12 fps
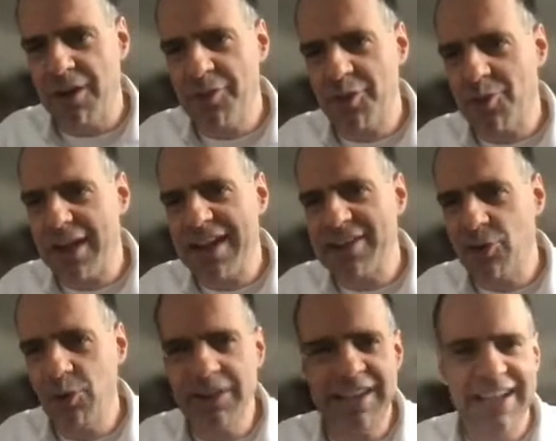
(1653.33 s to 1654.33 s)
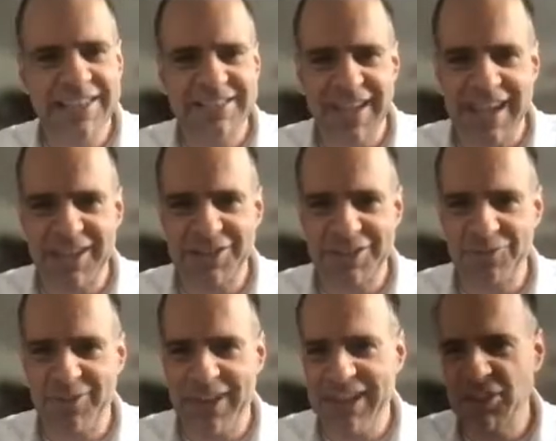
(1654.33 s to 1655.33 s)
right only has negative
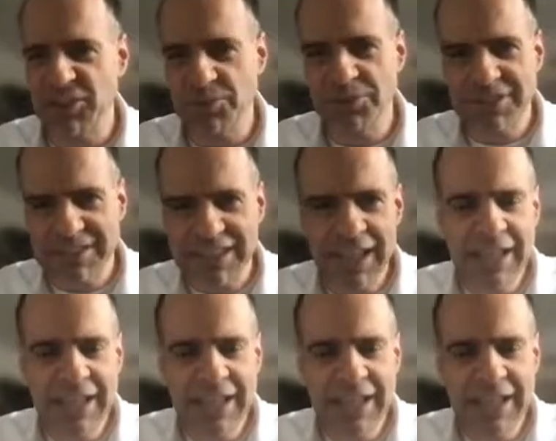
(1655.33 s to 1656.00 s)
values.